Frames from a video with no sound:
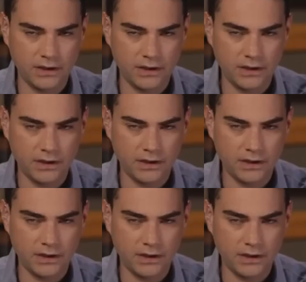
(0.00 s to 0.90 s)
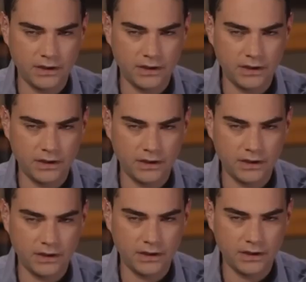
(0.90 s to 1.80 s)

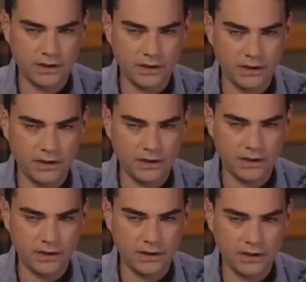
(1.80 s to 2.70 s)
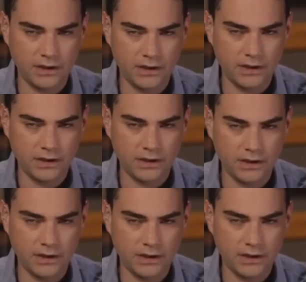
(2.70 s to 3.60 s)

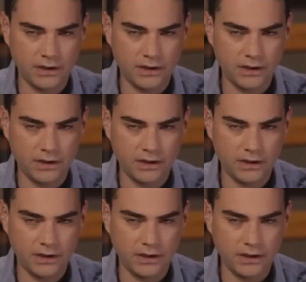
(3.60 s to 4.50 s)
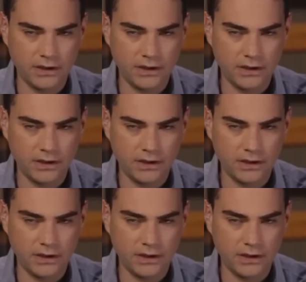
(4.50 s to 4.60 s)
[no speech]